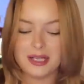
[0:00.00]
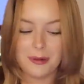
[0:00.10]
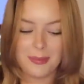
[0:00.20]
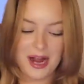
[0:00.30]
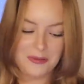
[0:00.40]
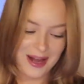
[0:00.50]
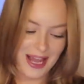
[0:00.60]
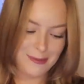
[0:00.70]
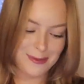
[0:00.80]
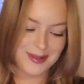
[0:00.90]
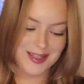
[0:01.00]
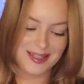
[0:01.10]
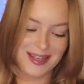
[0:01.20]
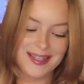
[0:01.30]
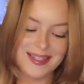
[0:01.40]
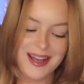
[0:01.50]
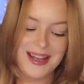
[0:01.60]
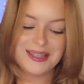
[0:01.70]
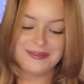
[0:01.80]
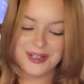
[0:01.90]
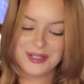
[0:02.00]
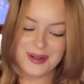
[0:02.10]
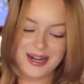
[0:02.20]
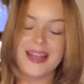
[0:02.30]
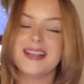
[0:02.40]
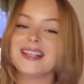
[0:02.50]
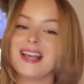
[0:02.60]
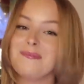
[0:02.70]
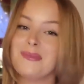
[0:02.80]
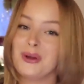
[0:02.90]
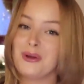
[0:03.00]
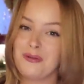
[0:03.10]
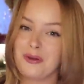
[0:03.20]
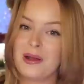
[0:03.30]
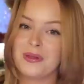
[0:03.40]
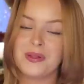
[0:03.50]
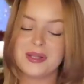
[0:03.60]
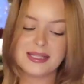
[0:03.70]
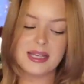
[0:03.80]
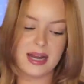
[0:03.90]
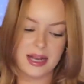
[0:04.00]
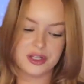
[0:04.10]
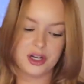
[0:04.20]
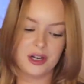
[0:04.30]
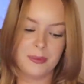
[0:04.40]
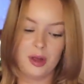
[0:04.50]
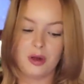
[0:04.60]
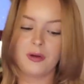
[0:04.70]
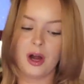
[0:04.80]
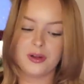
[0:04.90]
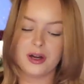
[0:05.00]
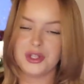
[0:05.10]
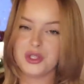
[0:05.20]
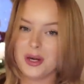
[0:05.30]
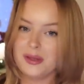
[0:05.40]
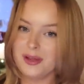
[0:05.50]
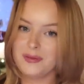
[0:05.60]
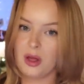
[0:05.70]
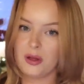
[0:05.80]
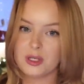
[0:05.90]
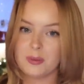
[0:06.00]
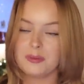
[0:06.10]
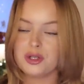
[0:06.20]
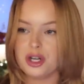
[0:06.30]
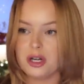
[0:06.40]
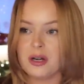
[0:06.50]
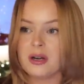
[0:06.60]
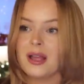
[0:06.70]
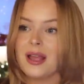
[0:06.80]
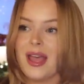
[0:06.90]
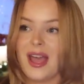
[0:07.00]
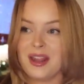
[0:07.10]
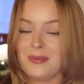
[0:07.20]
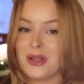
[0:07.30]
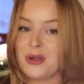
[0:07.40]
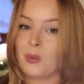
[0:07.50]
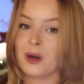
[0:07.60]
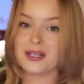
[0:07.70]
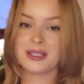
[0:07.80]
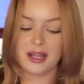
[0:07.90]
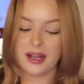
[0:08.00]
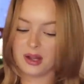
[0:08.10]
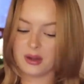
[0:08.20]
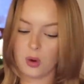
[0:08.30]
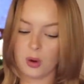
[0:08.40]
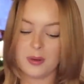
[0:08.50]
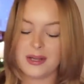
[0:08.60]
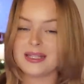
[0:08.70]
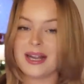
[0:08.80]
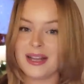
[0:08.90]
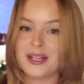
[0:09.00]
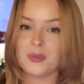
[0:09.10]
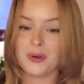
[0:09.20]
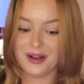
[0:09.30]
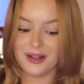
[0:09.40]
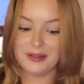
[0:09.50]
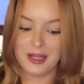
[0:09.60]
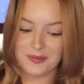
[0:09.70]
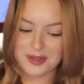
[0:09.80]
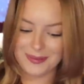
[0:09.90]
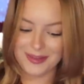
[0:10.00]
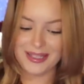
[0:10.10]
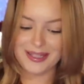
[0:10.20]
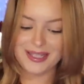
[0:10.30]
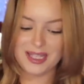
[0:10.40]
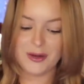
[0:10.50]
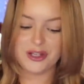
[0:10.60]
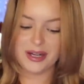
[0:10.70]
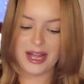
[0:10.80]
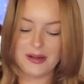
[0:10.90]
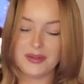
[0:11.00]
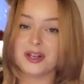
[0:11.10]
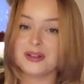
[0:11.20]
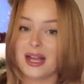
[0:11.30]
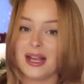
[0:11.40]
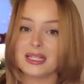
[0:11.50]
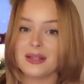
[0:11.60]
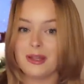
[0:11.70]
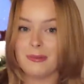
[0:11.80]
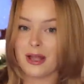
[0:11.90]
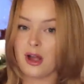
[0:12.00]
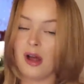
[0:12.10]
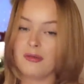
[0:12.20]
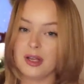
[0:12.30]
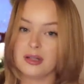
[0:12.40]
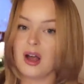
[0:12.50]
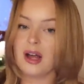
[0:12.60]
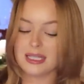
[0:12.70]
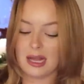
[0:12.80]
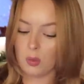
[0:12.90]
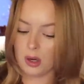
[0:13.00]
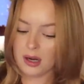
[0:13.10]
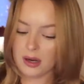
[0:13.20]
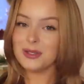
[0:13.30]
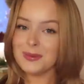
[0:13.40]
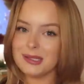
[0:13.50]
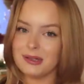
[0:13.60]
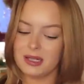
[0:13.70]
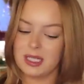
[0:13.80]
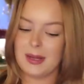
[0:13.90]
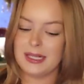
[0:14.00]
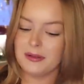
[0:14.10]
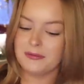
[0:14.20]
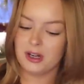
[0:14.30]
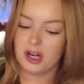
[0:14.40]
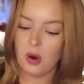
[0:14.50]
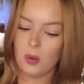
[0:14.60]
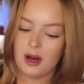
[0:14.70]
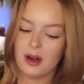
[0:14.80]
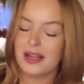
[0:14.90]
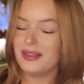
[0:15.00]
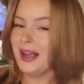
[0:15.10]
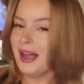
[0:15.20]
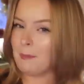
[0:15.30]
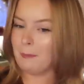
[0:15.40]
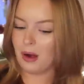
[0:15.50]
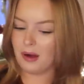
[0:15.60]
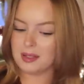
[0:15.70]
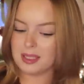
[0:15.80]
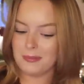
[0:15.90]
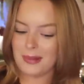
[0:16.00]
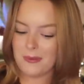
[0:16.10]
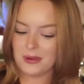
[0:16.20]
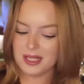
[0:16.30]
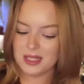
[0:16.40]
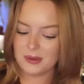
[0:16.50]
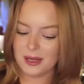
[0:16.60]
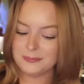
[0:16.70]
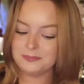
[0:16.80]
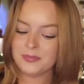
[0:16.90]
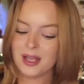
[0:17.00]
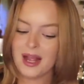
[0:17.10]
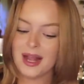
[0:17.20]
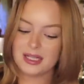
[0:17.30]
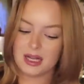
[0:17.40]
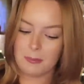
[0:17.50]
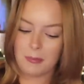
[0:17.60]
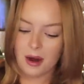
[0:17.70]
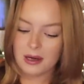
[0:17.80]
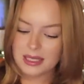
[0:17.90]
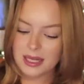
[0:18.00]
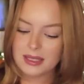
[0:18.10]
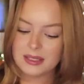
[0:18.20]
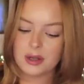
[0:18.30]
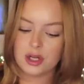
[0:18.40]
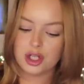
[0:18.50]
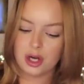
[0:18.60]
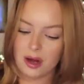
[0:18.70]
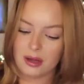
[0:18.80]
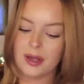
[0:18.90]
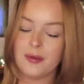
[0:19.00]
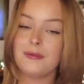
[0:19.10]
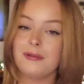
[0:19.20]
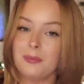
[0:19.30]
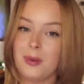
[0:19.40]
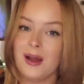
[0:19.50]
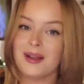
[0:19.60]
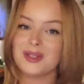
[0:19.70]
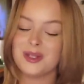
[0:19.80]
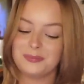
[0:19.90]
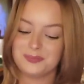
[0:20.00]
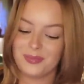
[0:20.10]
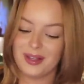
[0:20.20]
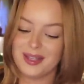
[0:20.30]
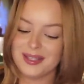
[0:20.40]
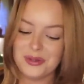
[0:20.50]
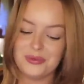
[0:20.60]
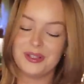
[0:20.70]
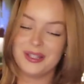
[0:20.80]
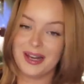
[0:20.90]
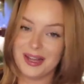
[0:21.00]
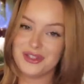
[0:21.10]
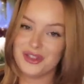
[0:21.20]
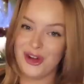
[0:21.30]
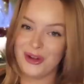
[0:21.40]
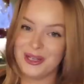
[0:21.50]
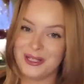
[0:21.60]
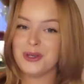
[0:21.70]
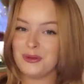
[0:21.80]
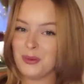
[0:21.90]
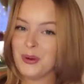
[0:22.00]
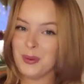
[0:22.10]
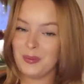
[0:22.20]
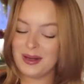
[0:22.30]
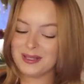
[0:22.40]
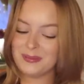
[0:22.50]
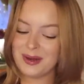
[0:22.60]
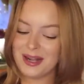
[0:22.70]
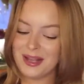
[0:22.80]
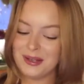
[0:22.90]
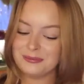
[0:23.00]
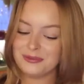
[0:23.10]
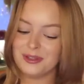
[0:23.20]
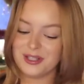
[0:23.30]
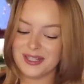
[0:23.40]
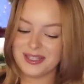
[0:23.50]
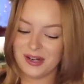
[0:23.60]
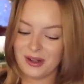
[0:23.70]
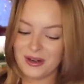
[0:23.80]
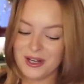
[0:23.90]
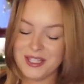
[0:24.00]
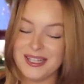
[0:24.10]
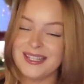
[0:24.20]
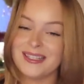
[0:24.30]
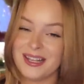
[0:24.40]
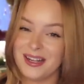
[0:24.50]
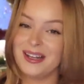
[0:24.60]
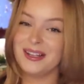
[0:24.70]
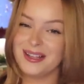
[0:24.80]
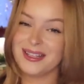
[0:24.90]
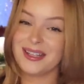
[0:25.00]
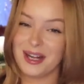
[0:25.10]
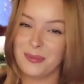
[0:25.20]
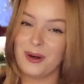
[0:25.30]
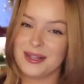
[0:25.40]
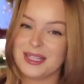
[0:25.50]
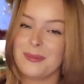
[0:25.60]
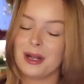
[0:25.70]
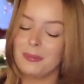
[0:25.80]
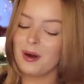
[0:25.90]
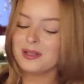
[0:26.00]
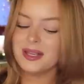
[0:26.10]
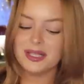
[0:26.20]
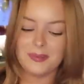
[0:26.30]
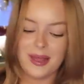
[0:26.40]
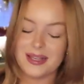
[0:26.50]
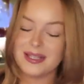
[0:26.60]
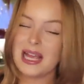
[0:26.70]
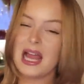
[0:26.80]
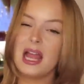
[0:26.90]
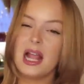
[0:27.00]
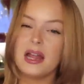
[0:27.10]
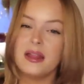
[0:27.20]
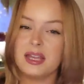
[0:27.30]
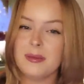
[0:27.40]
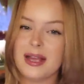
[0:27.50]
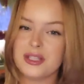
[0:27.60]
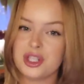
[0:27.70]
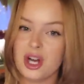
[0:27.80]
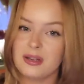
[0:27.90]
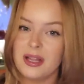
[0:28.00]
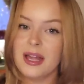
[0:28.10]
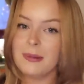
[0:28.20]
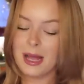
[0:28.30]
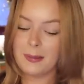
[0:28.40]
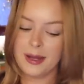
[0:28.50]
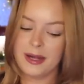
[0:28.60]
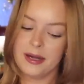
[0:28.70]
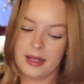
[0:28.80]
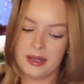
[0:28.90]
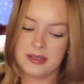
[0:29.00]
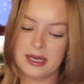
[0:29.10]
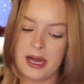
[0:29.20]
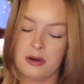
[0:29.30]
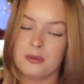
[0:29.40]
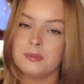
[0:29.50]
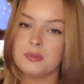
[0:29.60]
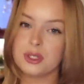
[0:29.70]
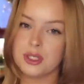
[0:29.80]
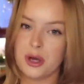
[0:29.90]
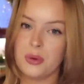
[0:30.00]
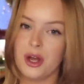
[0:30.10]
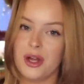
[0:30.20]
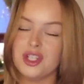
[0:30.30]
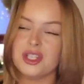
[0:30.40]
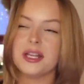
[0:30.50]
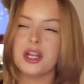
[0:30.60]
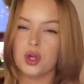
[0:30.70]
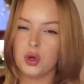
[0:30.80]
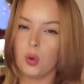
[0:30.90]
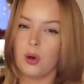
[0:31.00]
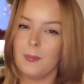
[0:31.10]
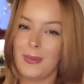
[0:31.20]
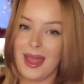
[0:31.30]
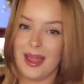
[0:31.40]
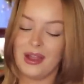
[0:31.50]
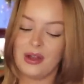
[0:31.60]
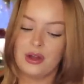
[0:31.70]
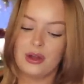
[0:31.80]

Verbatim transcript: in mind when I came up with this list. The first one is a milk frother. This is a nicer milk frother. It's $25, but I'm sure anybody who works in like corporate settings would love something like this, especially to have at their desk if they make coffee a lot at work. This one's a little expensive for a coworker. I think I had a boss in mind with this one. It's a Compartes chocolate fruit box. This is really nice chocolate. So if you want to impress somebody for $60, this is gonna impress them. Compartes makes the best chocolate in my opinion, hands down. So good, just like gourmet